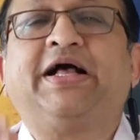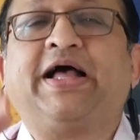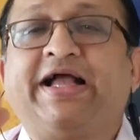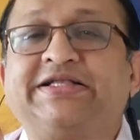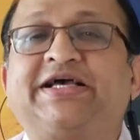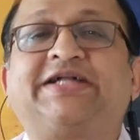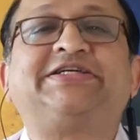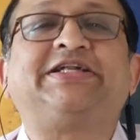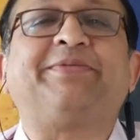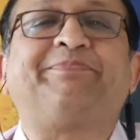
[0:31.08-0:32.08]

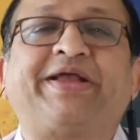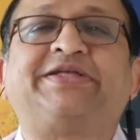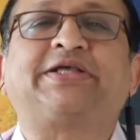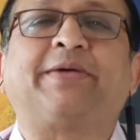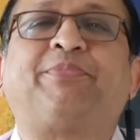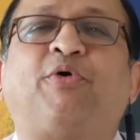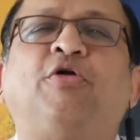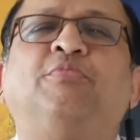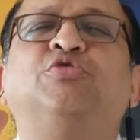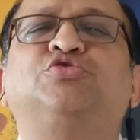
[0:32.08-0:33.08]
HRCT picks up
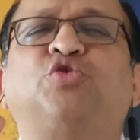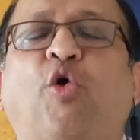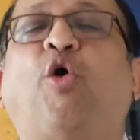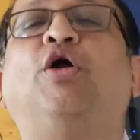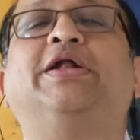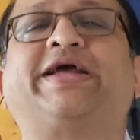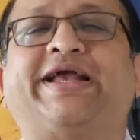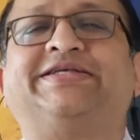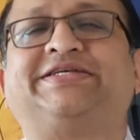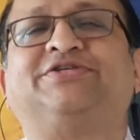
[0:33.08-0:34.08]
almost all
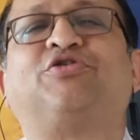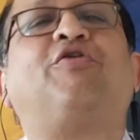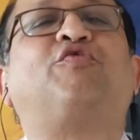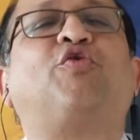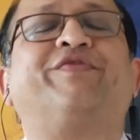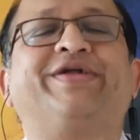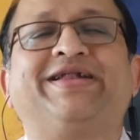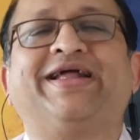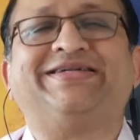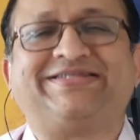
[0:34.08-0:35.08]
cases of
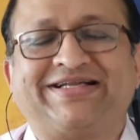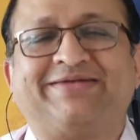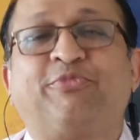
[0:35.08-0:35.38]
COVID-19,